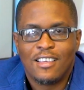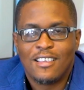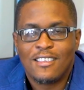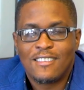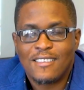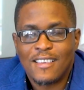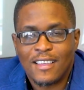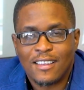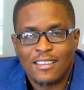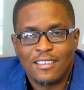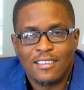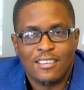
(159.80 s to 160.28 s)

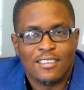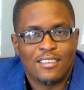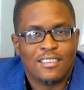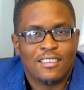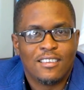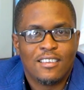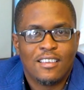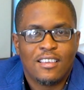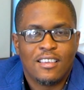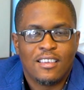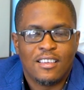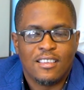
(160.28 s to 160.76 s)
settle
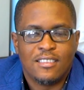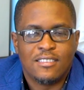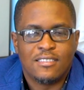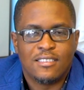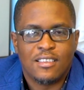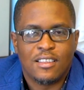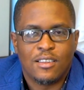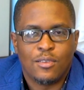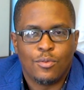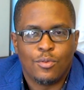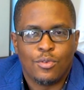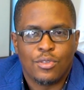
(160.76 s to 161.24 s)
in
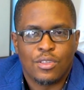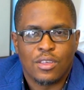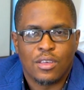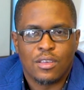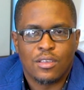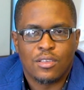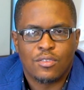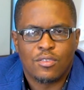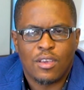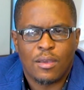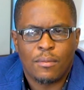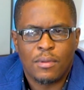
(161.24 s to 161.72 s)
St.
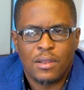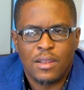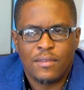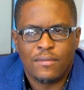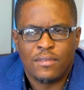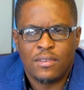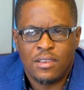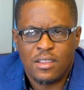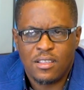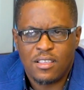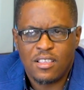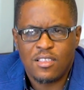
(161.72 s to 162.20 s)
Lucia? So I
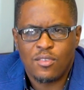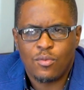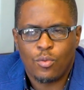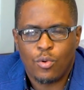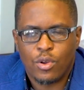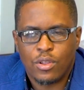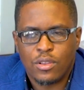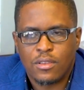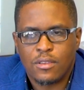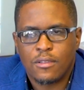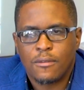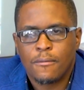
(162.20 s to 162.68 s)
believe this is
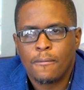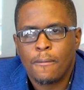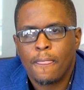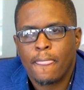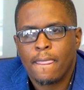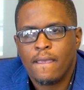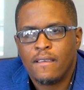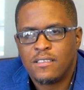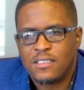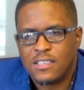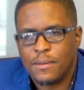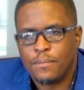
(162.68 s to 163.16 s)
what
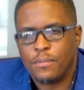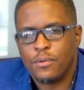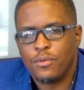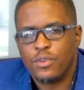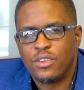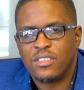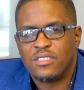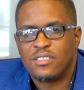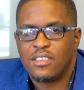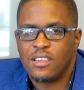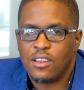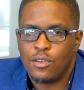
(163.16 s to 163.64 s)

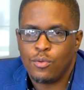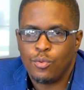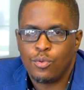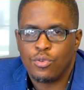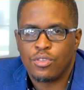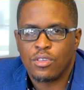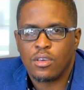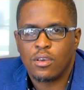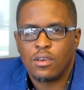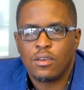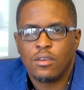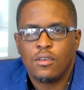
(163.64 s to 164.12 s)
separates St.
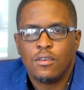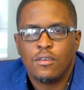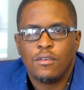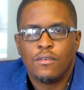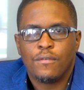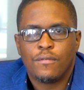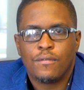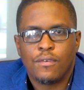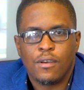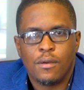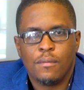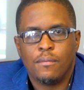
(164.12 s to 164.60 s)
Lucia
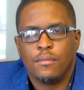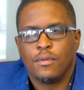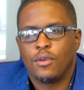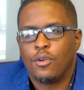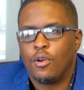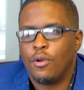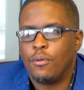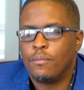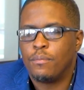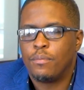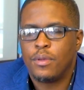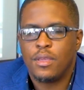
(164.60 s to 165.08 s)
from
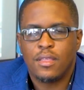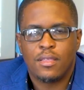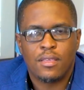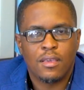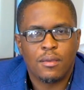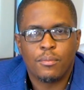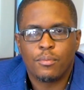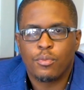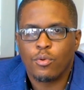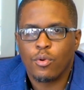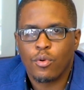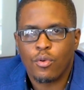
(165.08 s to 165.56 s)

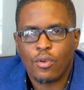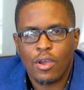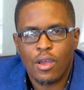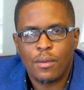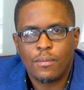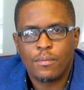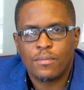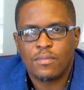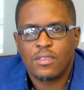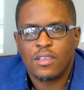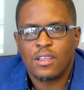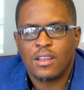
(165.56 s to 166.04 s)
competing
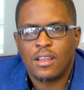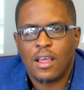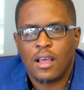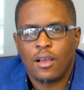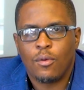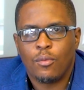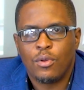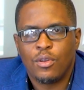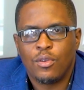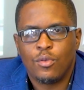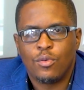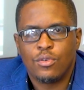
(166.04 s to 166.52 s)
programs, and
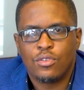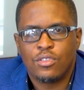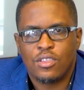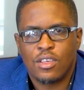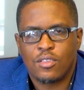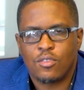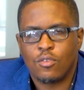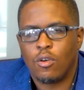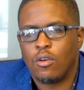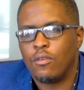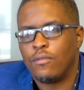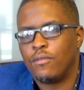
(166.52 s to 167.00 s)
that we don't
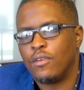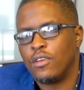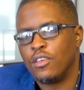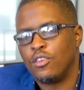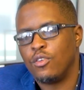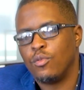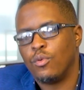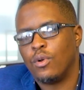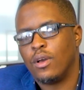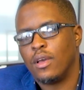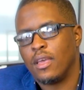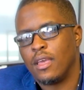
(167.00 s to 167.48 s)
just offer
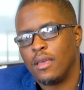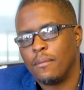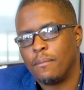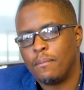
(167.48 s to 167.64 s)
you a